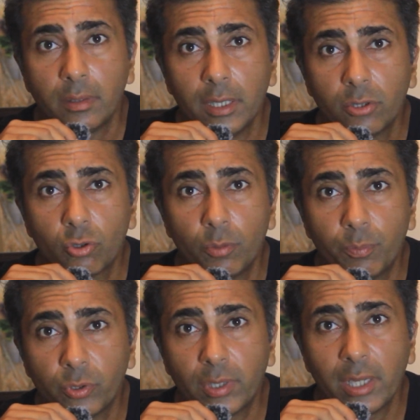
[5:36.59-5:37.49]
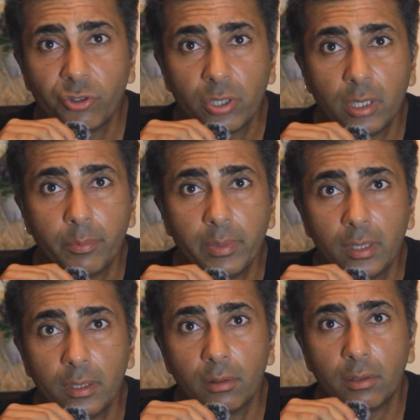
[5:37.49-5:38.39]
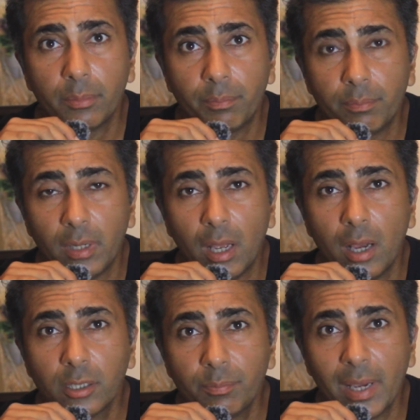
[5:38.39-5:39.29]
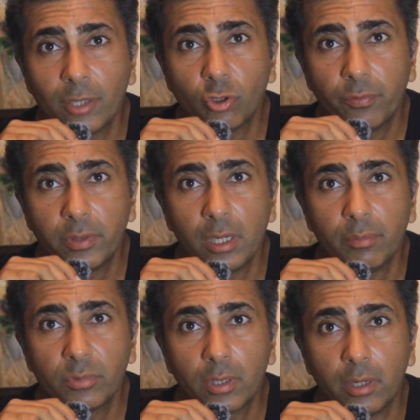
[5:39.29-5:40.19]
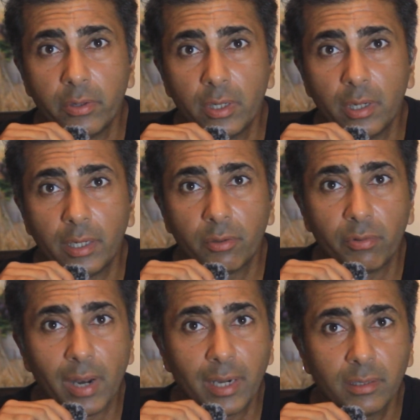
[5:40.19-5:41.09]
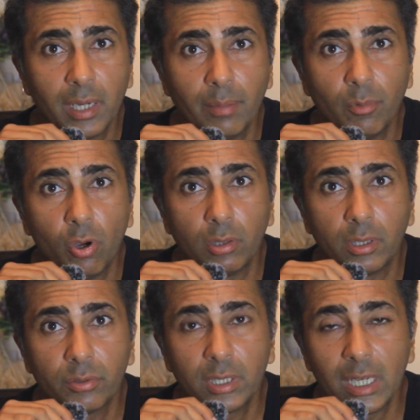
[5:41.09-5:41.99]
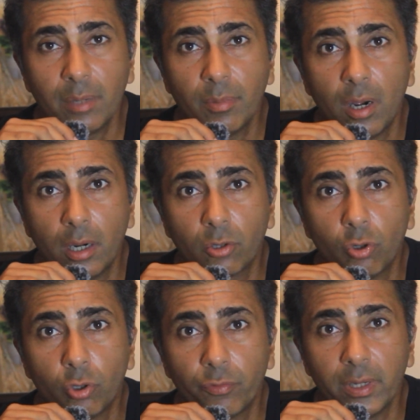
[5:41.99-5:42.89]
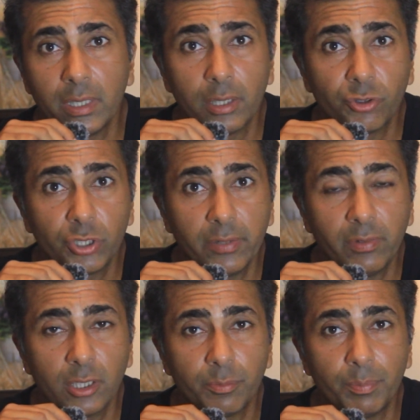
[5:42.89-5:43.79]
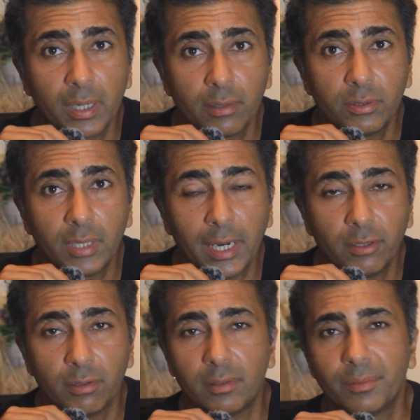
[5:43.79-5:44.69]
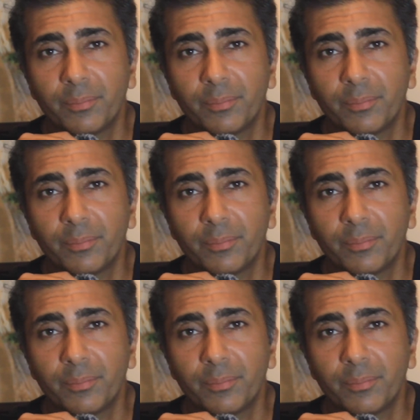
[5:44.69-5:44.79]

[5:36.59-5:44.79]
This could potentially be the last match of Thiem's career at a Grand Slam on the same hard court where he achieved his biggest title.